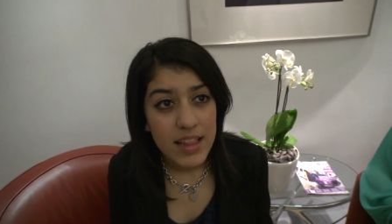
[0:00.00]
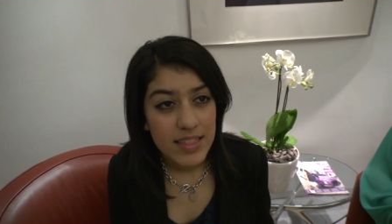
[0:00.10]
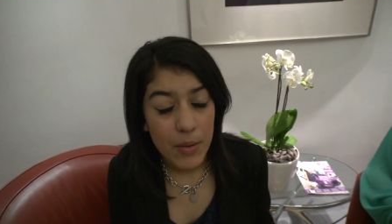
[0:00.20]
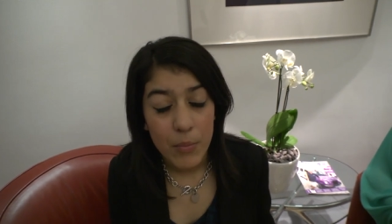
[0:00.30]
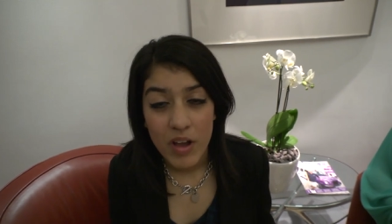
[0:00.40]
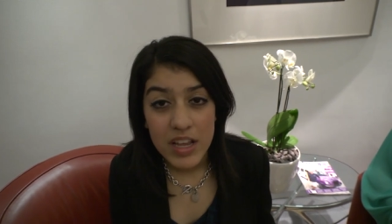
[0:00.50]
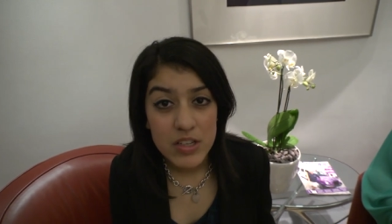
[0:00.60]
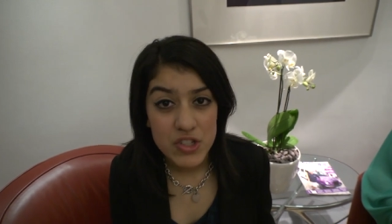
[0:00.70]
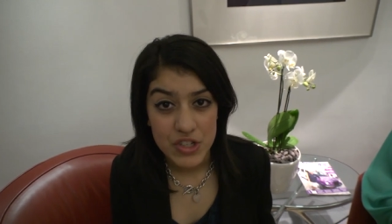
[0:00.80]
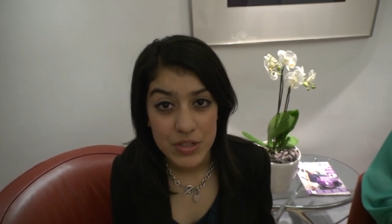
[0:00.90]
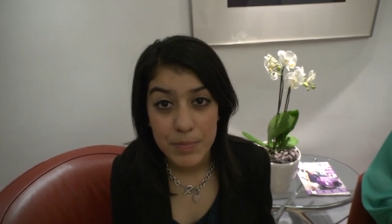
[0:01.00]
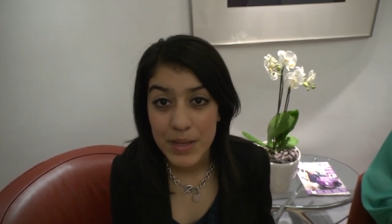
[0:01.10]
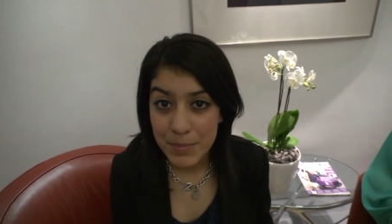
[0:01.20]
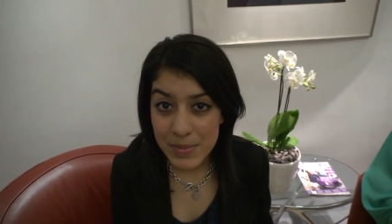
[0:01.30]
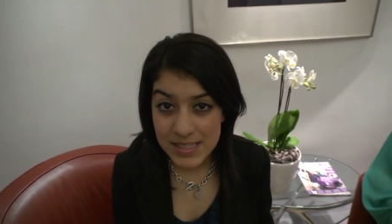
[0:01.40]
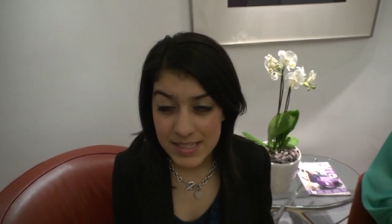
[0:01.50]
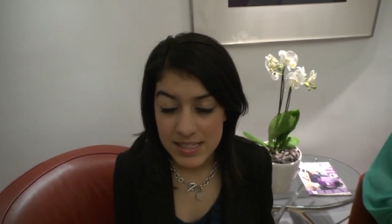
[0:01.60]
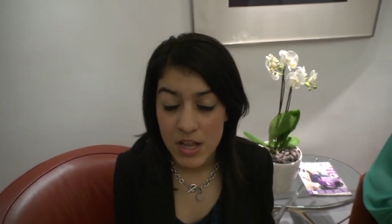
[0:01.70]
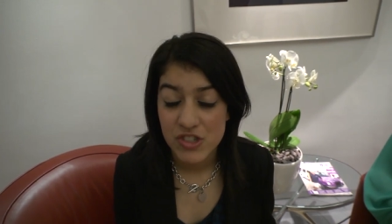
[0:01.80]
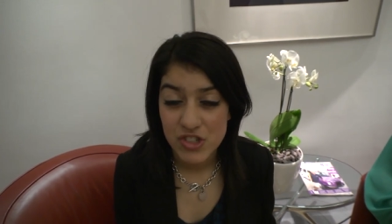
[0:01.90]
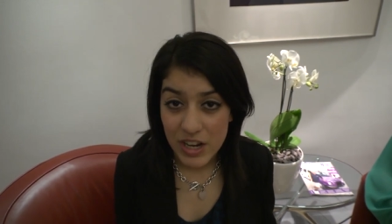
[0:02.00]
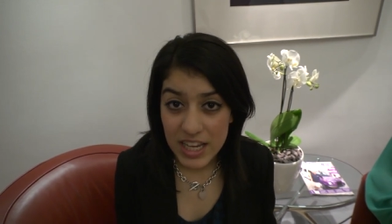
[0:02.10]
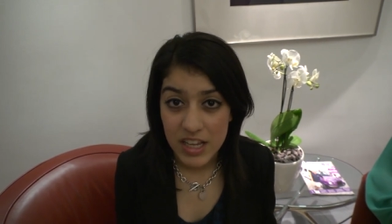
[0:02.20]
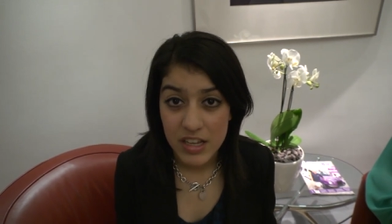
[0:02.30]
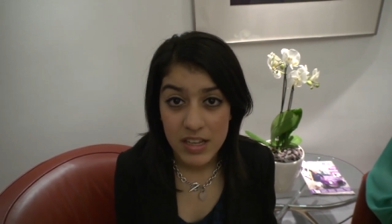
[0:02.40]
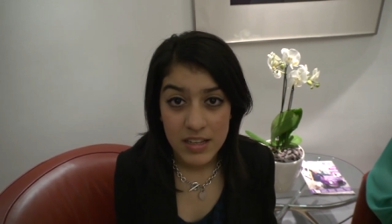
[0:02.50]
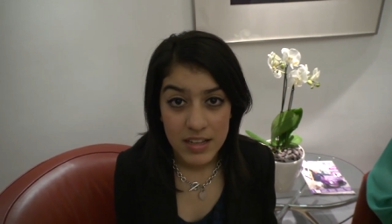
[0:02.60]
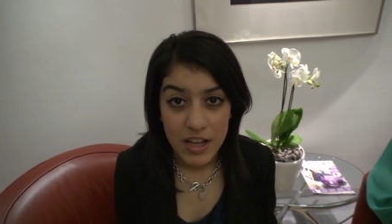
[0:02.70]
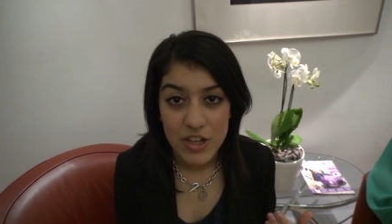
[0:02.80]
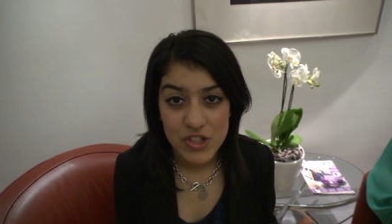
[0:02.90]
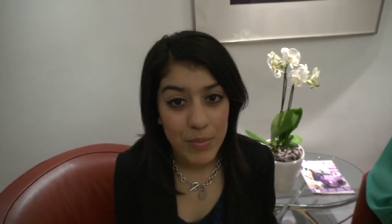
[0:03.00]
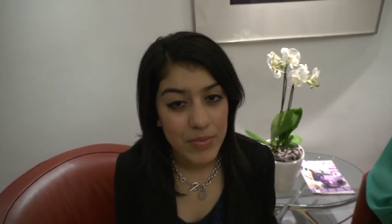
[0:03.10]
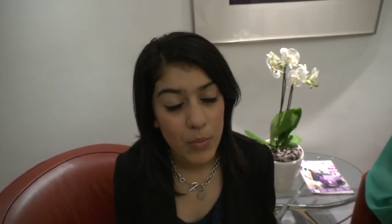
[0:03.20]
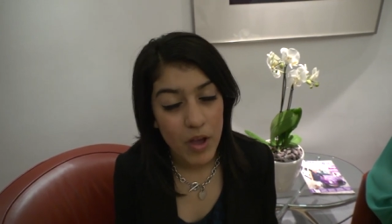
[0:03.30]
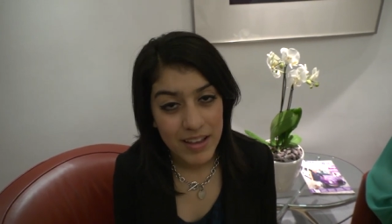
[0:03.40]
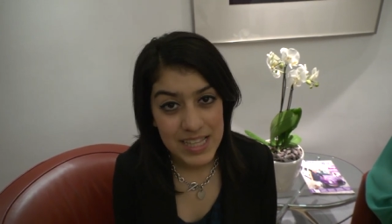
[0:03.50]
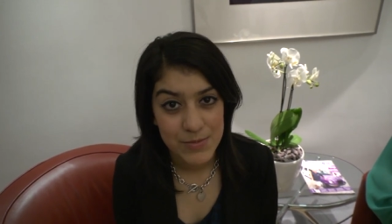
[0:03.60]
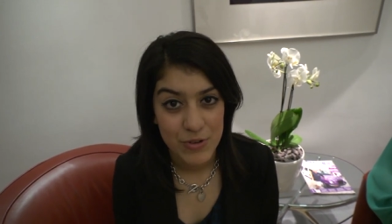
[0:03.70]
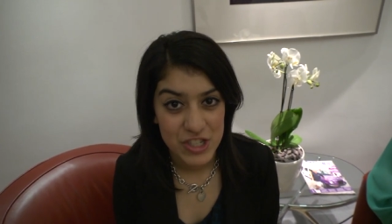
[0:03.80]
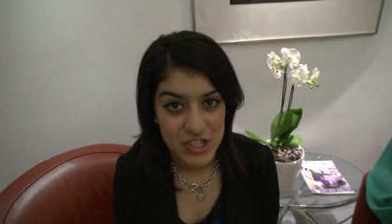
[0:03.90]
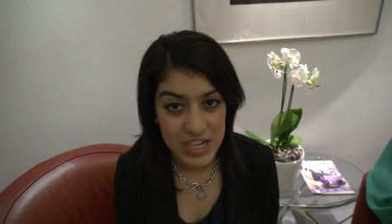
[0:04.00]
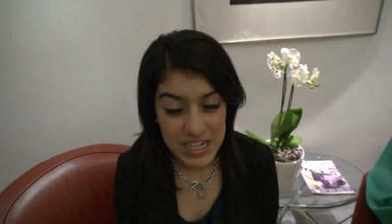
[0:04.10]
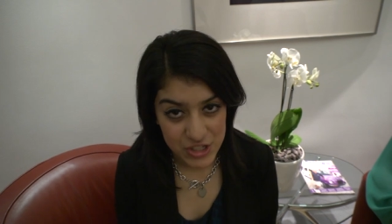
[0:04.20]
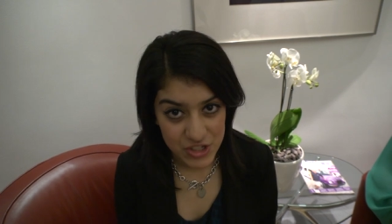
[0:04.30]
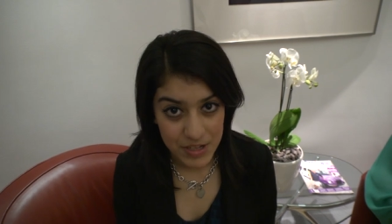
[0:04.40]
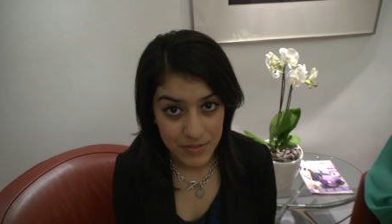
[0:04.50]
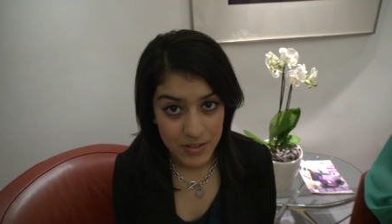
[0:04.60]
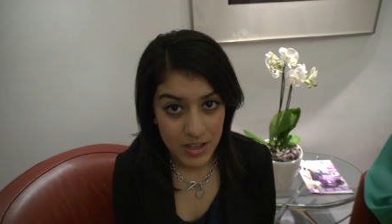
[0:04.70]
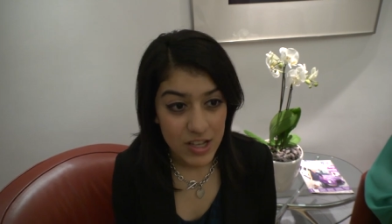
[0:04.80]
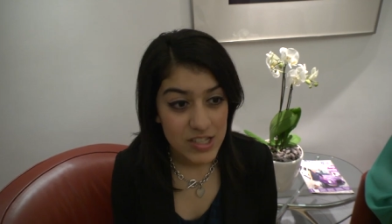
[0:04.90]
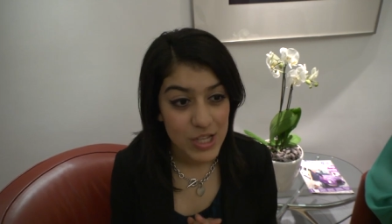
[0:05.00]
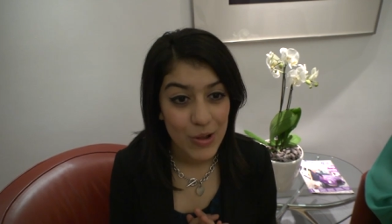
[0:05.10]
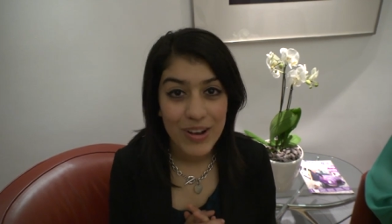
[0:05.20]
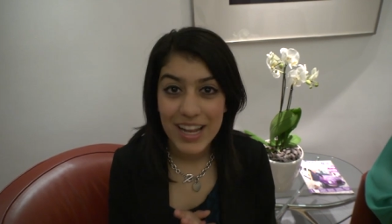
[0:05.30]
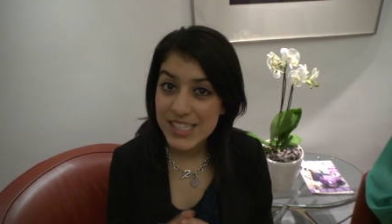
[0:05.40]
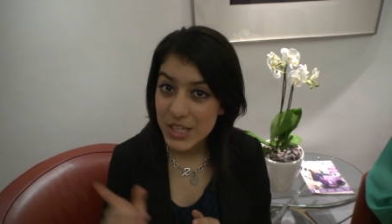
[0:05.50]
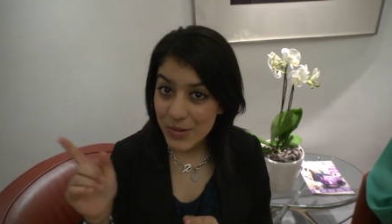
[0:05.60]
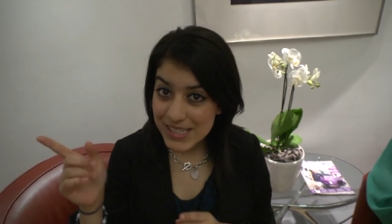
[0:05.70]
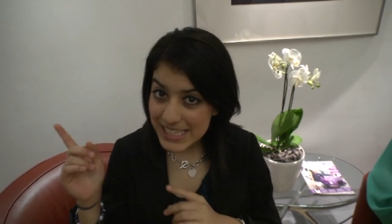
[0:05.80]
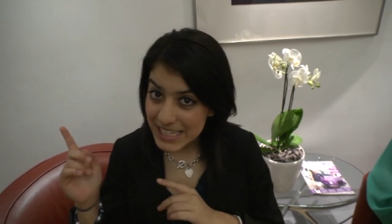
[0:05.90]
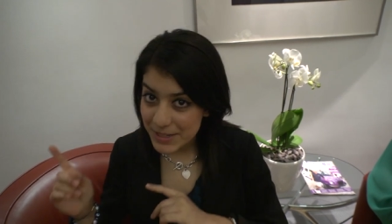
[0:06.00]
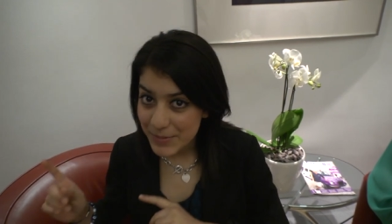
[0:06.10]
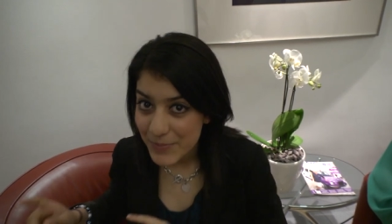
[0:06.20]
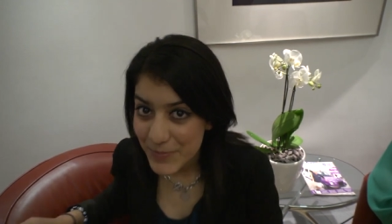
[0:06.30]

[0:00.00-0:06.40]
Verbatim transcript: that why should big businesses in Australia adopt the Work Inspiration initiative? So let's go and see.